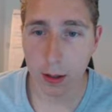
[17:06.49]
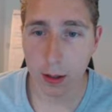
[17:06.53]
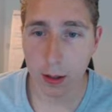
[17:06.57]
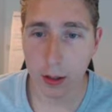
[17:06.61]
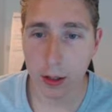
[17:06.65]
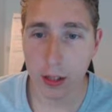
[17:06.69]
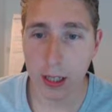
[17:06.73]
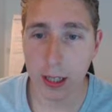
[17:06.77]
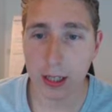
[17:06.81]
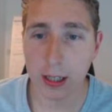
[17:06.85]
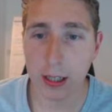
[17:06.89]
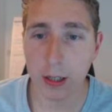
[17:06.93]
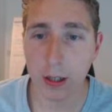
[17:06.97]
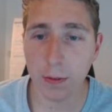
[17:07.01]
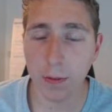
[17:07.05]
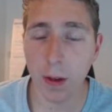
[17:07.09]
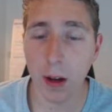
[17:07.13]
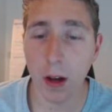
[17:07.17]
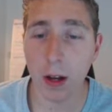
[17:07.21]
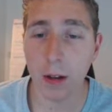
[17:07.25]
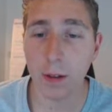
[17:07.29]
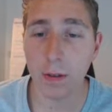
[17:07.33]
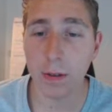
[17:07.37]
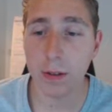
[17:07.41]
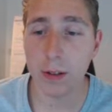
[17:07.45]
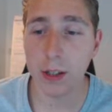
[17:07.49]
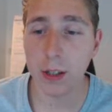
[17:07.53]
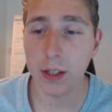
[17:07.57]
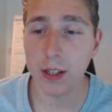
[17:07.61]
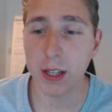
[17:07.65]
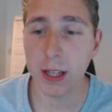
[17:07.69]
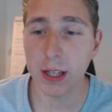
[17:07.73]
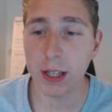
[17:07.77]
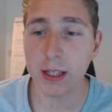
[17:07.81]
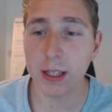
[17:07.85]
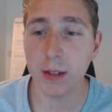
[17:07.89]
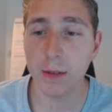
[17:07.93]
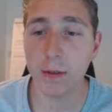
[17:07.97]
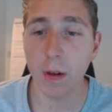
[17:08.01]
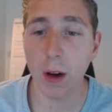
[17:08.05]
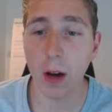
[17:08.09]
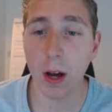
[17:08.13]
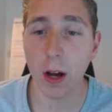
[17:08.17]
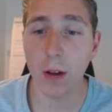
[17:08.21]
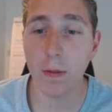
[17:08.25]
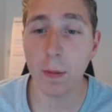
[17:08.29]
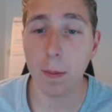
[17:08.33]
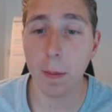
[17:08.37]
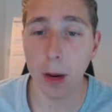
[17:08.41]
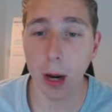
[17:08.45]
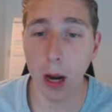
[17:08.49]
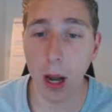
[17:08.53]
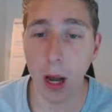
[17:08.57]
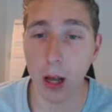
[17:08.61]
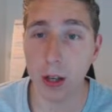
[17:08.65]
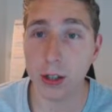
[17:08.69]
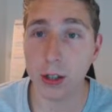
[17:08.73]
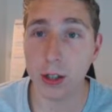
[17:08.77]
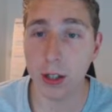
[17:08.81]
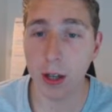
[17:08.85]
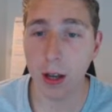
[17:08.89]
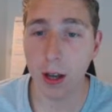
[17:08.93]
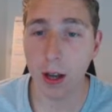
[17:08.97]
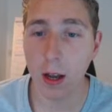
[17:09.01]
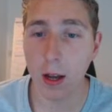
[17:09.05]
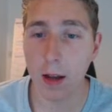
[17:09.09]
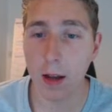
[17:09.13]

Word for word: 65 to 65 plus